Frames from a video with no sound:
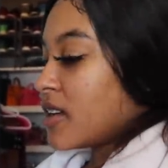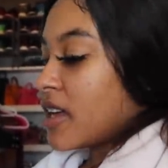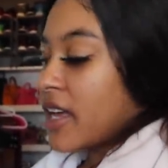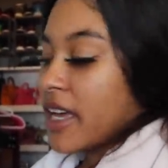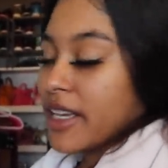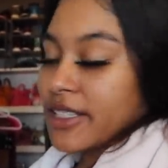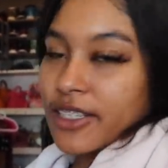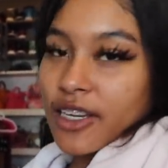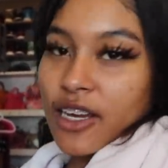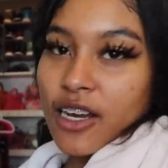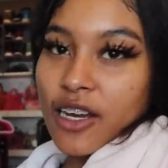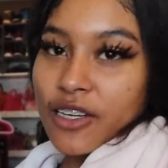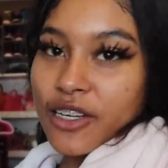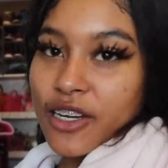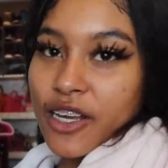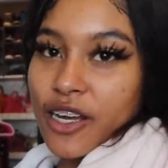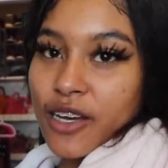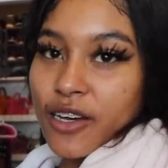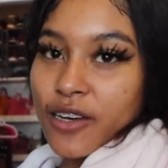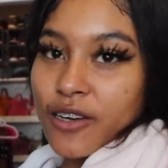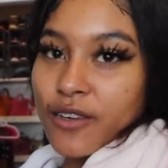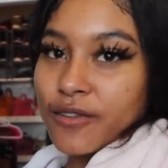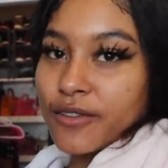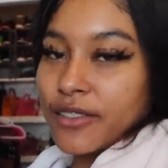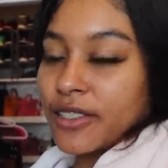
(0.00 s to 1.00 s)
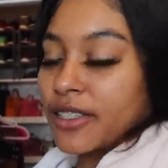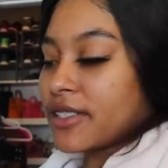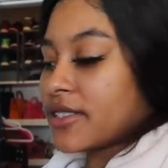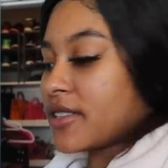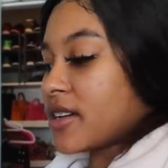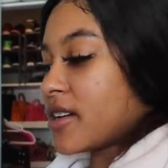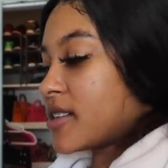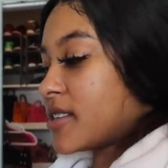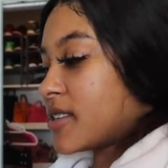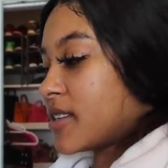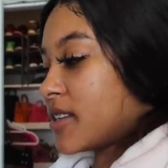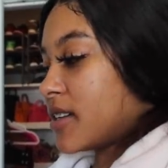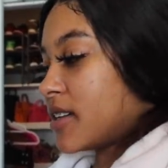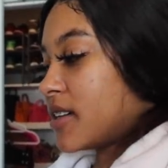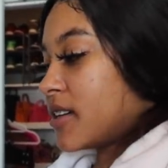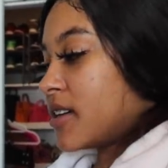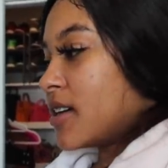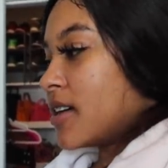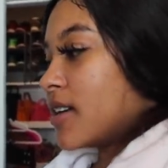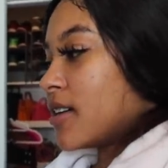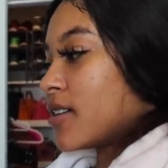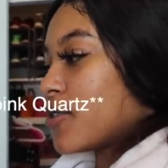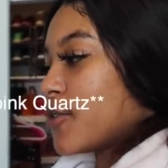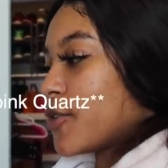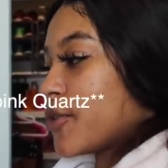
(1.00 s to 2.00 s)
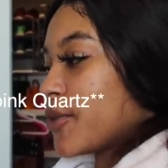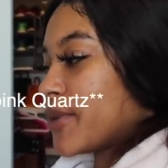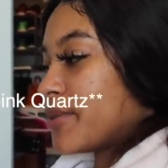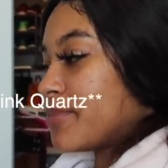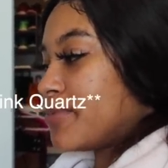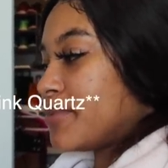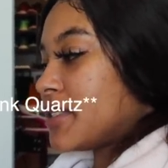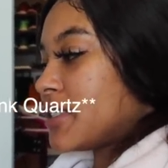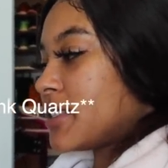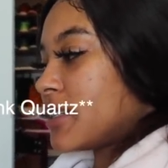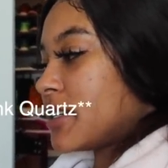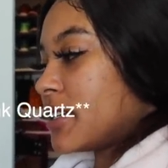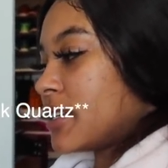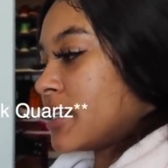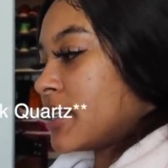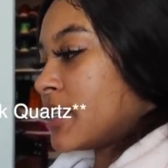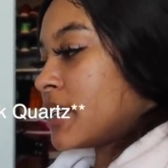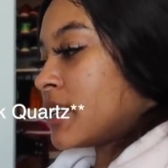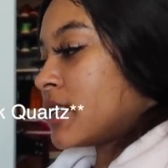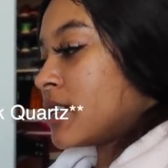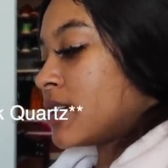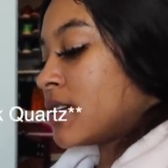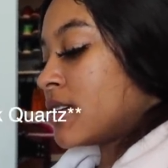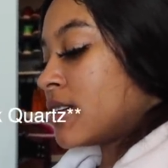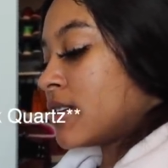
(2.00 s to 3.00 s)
As y'all know, these are the crimson,